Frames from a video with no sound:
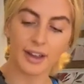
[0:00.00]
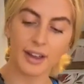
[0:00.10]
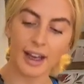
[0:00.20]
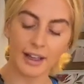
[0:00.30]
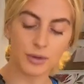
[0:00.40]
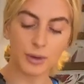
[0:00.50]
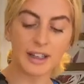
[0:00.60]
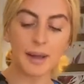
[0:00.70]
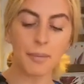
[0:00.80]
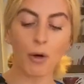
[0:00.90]
And it's
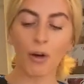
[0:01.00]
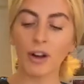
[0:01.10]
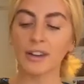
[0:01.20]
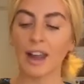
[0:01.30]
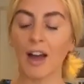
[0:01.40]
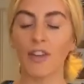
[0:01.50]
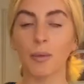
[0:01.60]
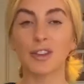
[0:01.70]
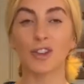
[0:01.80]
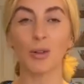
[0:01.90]
really important now that
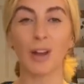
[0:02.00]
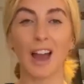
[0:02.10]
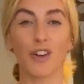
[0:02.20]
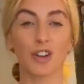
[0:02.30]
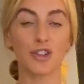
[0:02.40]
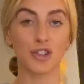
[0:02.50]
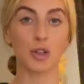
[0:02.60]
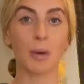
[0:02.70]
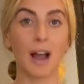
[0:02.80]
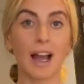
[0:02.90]
we don't have it on a
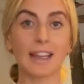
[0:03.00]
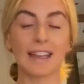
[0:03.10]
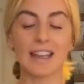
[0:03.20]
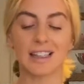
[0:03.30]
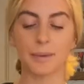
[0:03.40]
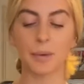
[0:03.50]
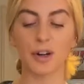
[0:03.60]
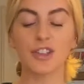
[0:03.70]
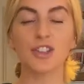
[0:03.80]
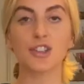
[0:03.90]
super high heat, because we
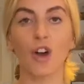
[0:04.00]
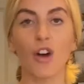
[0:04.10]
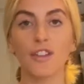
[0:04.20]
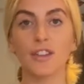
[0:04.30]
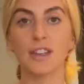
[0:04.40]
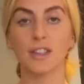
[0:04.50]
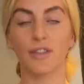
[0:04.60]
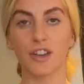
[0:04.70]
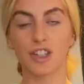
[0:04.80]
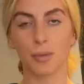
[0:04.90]
want to soften these
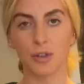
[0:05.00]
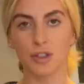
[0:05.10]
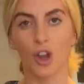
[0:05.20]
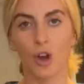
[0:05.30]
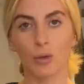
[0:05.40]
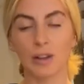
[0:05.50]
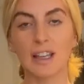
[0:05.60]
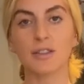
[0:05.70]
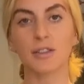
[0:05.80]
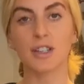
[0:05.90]
vegetables,
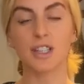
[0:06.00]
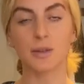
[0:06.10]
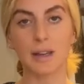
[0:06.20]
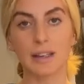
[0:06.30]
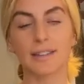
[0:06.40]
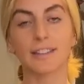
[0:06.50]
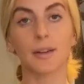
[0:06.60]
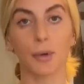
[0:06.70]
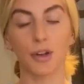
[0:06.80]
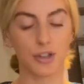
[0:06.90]
release all the sweetness and
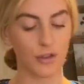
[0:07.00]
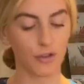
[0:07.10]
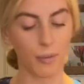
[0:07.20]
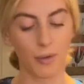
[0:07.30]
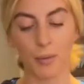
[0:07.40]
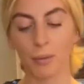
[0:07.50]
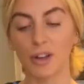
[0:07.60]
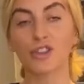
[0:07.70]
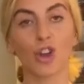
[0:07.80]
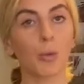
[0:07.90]
the moisture from them.
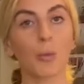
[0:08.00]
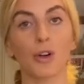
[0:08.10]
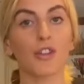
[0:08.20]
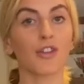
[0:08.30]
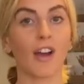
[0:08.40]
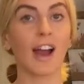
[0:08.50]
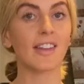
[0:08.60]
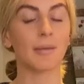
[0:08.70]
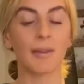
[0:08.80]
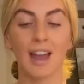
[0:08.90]
We don't want to fry
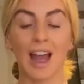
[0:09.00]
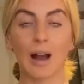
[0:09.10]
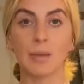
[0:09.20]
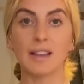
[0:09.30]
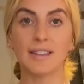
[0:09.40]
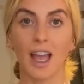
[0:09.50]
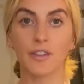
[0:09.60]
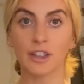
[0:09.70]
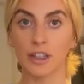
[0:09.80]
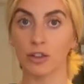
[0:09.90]
them, and we
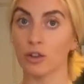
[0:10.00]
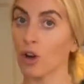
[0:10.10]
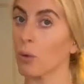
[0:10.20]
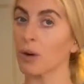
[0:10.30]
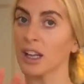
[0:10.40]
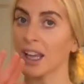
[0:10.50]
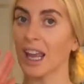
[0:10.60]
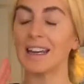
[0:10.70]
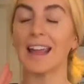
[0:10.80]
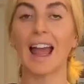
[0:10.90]
definitely do not want to
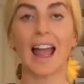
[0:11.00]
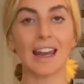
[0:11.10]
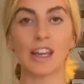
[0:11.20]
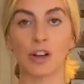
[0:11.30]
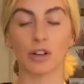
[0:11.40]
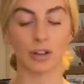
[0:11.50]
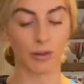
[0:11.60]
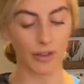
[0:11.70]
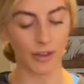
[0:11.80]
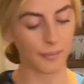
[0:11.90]
gain any colour
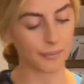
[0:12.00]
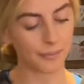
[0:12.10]
on them.